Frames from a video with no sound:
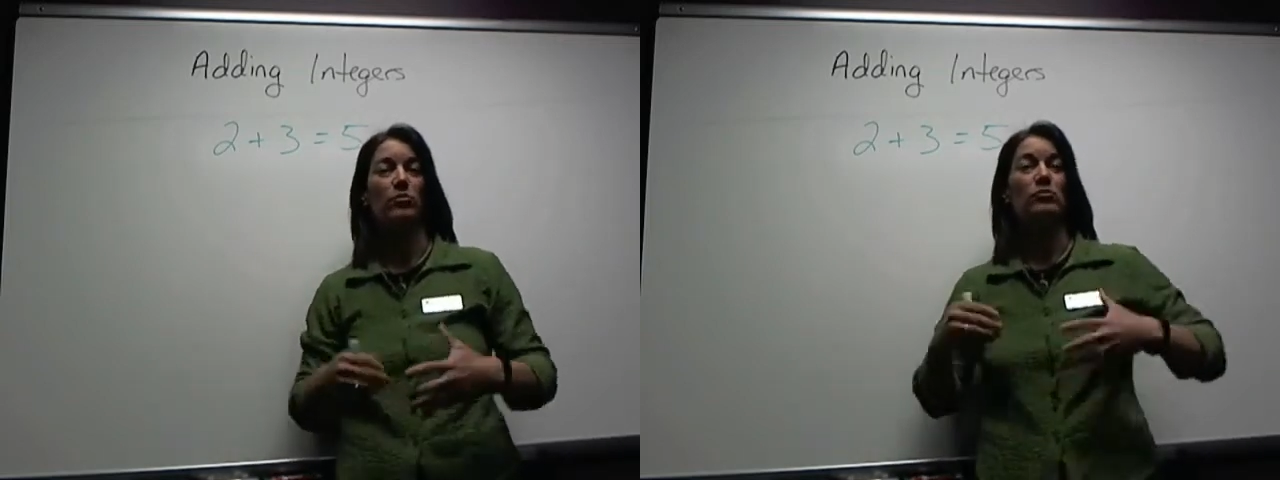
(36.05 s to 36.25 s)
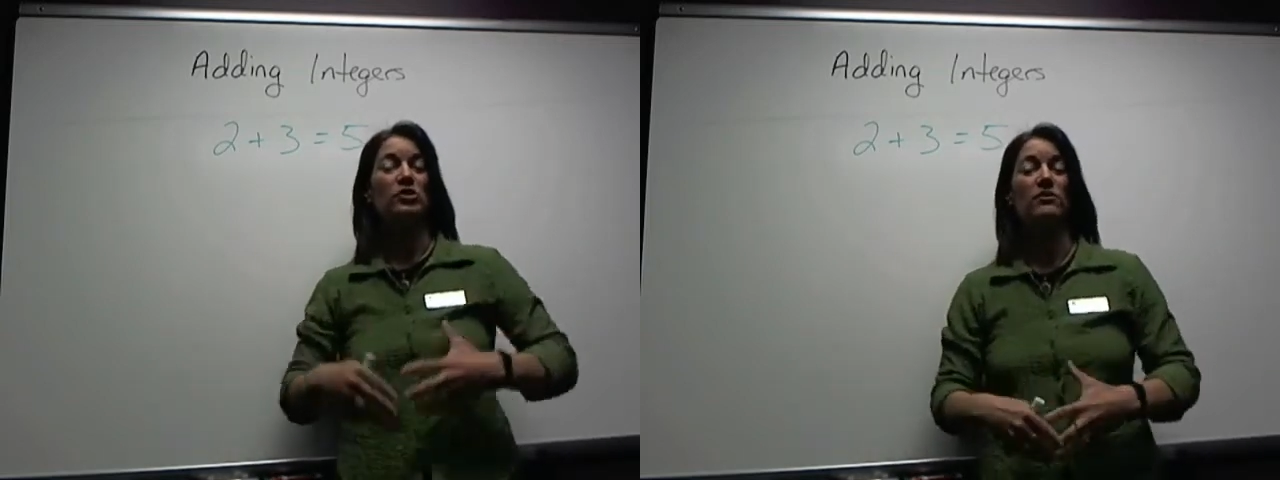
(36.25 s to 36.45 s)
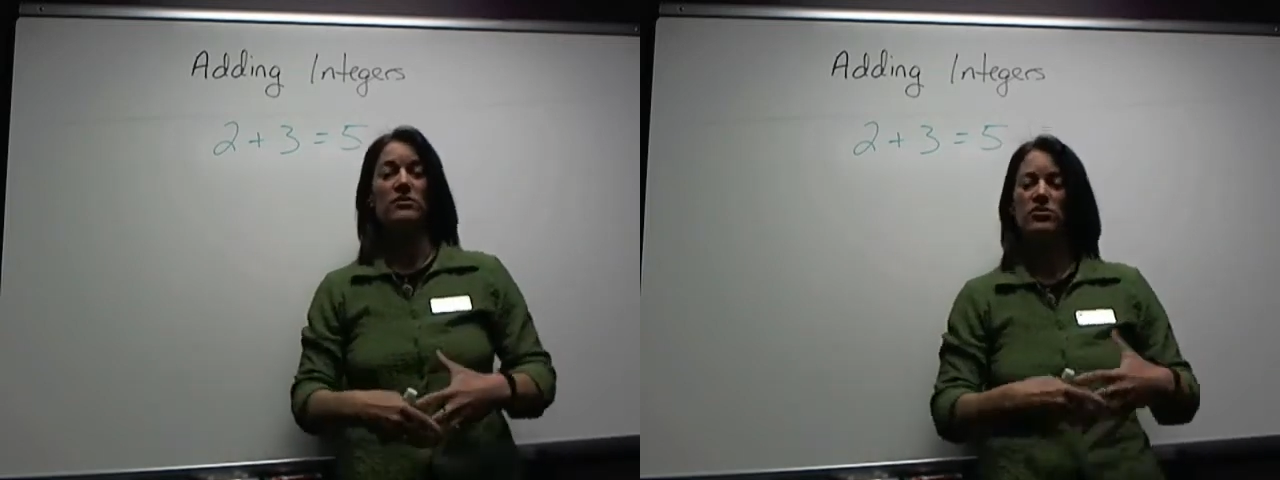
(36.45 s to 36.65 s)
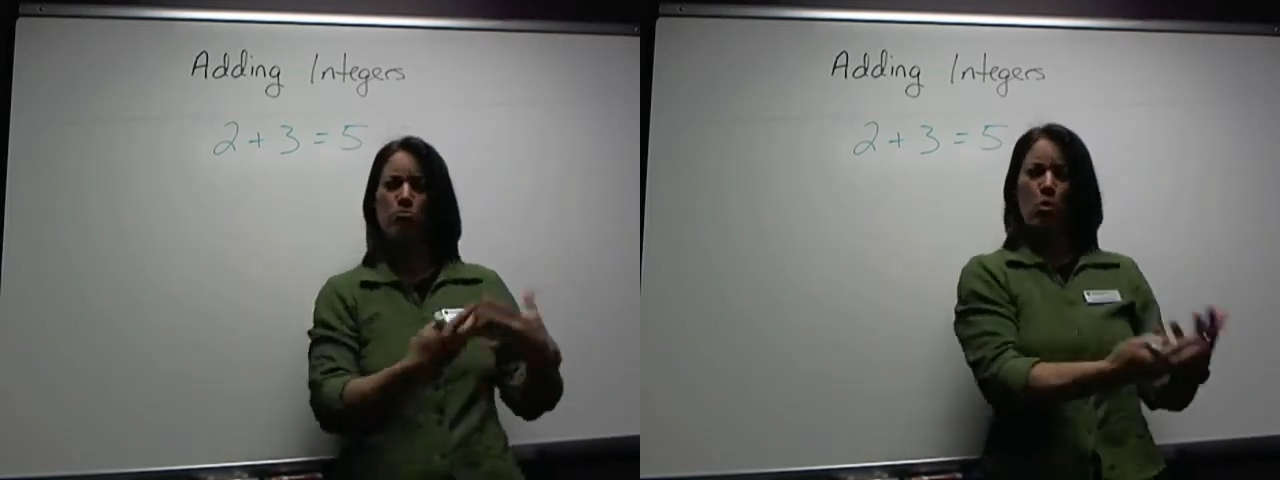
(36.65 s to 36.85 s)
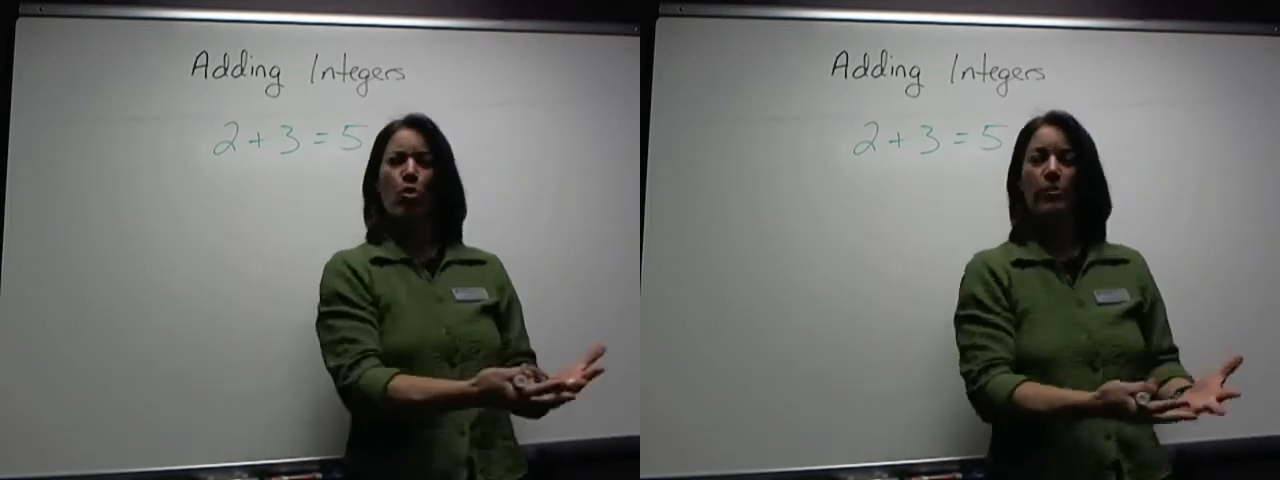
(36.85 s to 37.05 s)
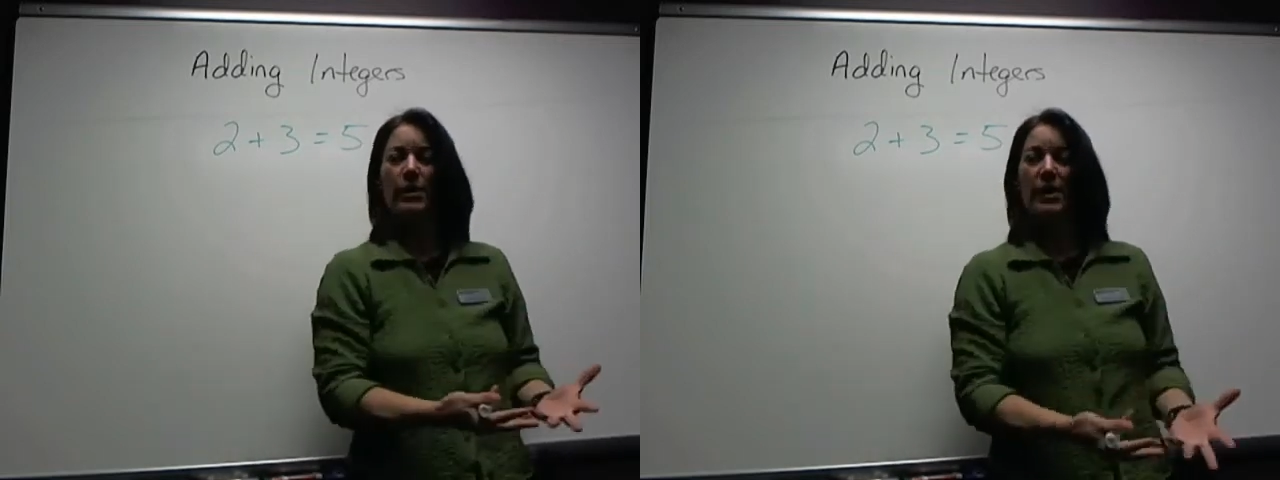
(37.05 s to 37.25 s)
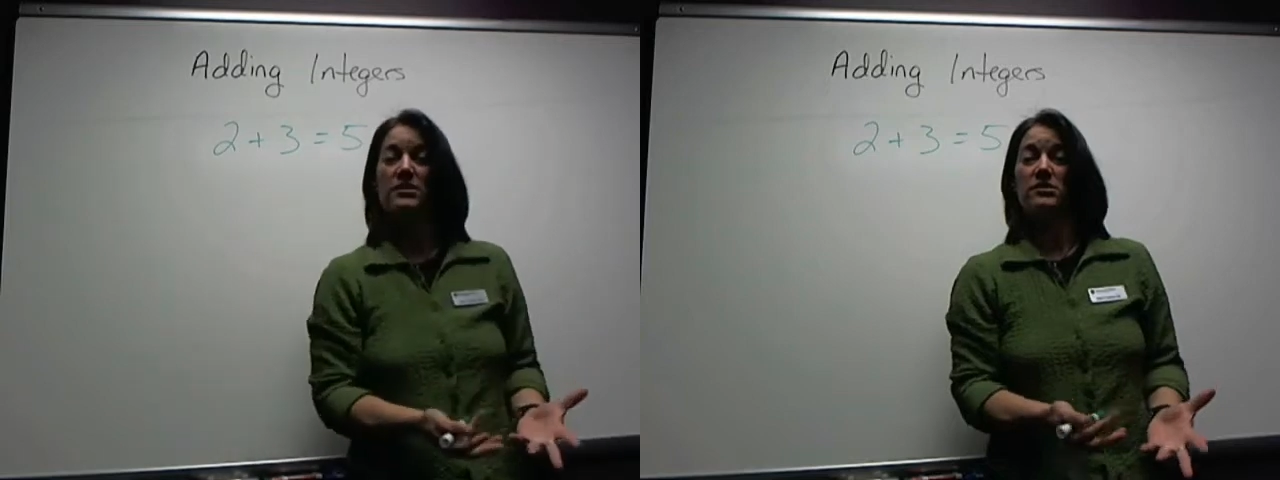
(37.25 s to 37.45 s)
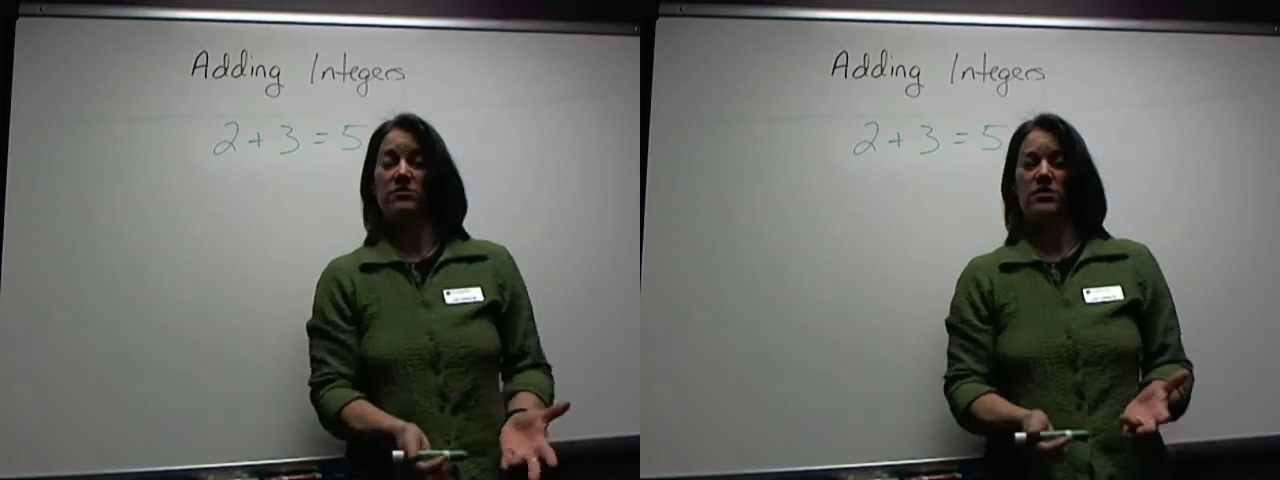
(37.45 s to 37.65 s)
which gives us more
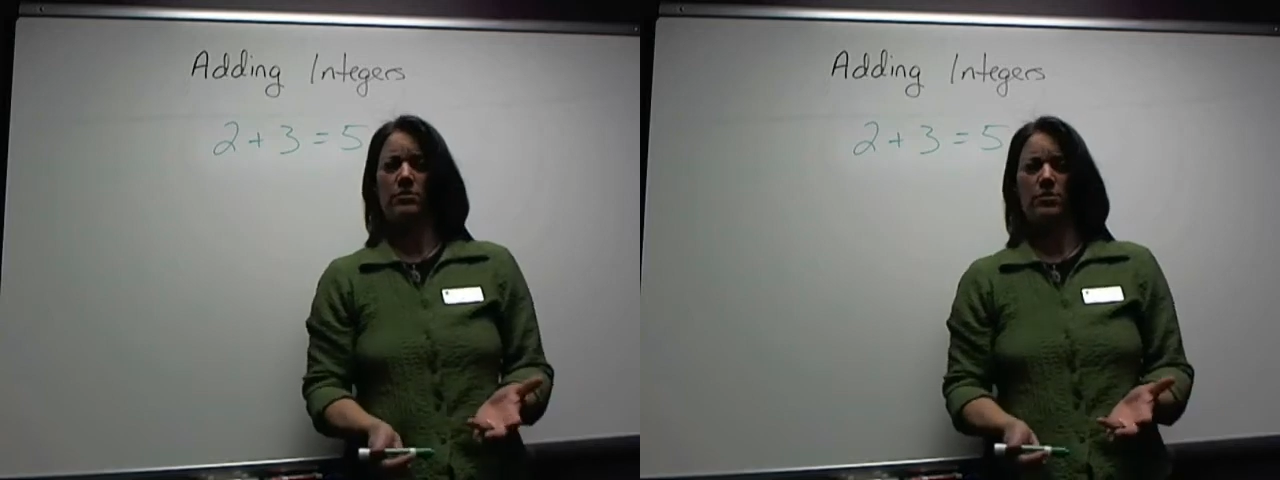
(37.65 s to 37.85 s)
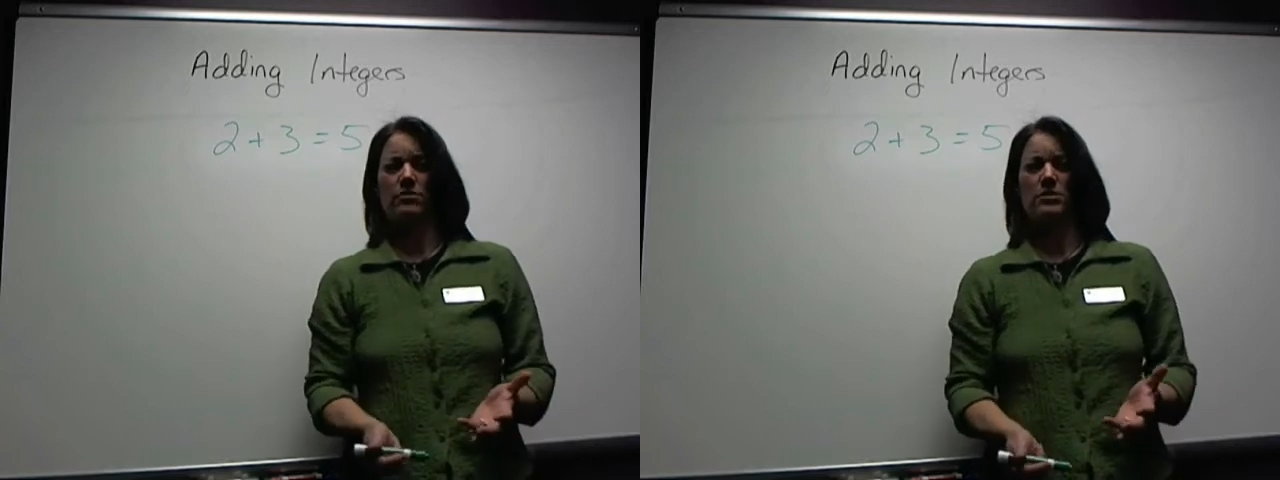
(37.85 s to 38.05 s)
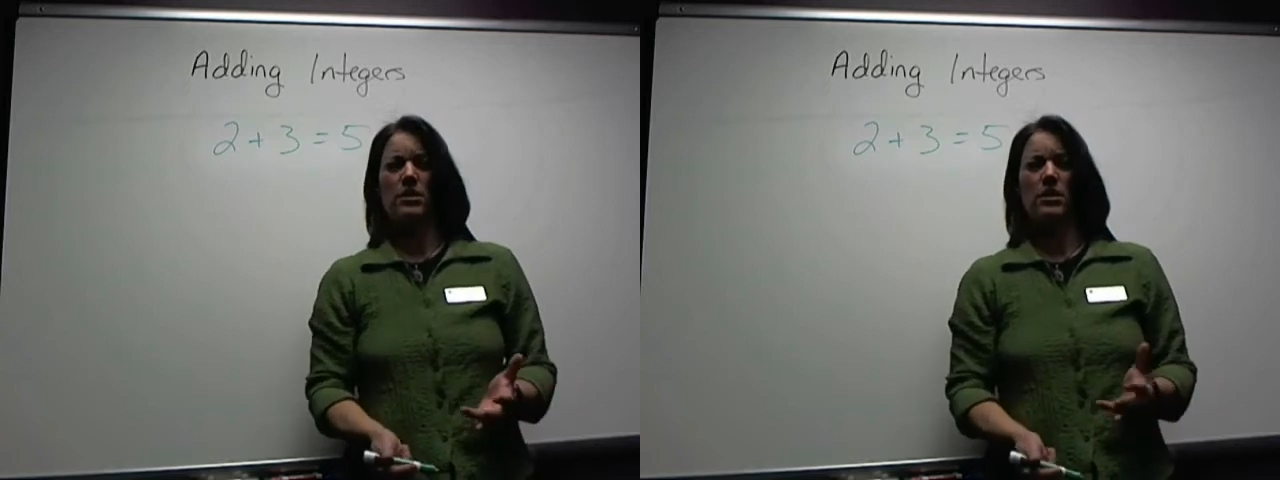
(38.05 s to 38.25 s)
positive numbers.